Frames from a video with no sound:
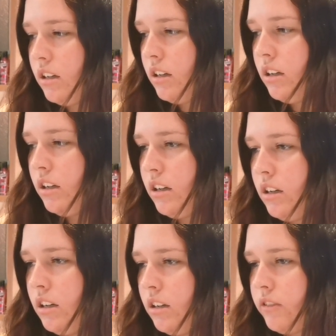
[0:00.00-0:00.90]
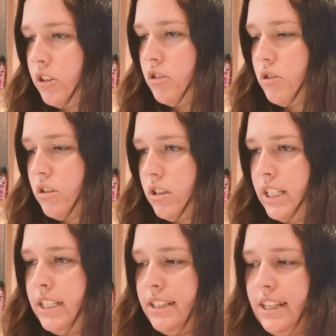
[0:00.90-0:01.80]
uh, got
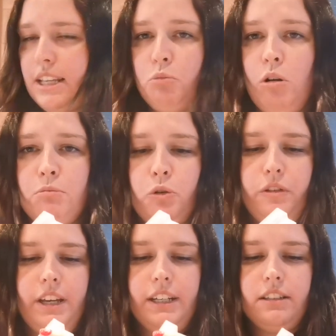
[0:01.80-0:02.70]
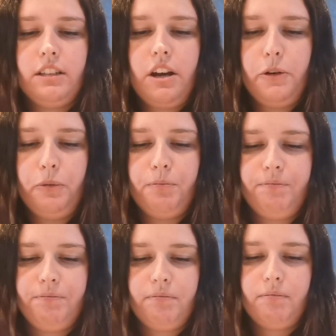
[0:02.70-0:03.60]
these and then one more thing. So
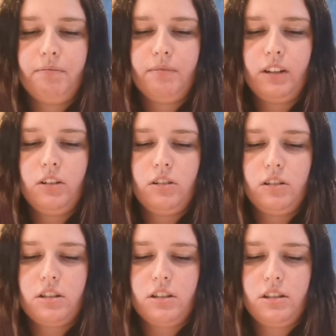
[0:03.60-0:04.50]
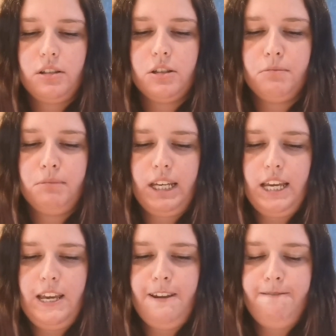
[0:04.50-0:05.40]
got some
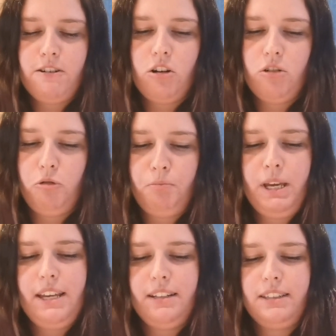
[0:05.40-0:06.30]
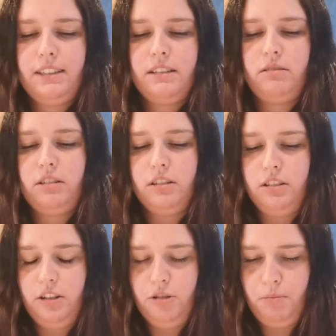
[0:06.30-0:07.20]
e-file bits.
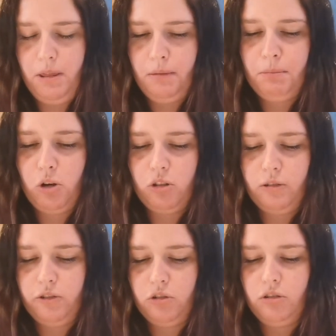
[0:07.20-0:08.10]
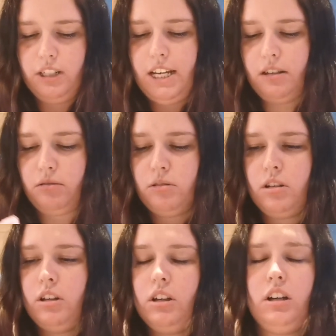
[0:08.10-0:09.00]
Can't open the box of short nails.
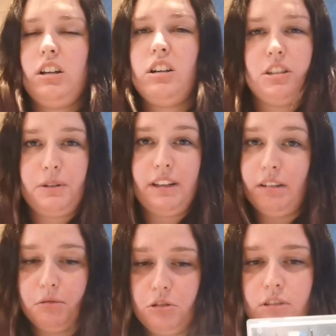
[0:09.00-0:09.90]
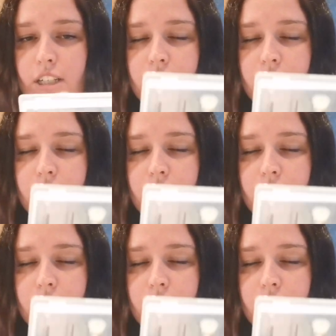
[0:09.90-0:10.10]
I can't do anything with short